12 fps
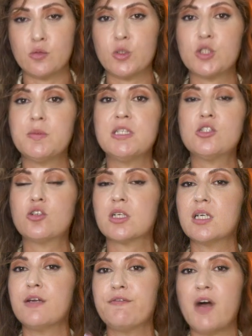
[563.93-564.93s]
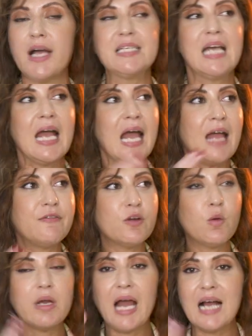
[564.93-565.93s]
which means you're going to find
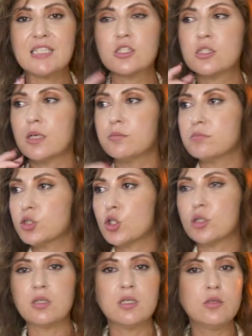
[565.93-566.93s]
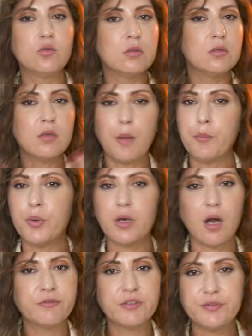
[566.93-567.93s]
everyone has some certain number
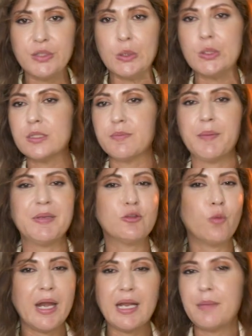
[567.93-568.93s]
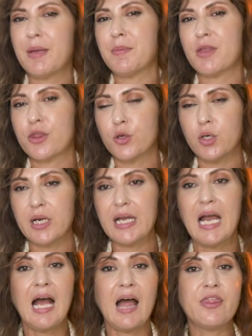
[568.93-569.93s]
of reviews, maybe 20, maybe 30,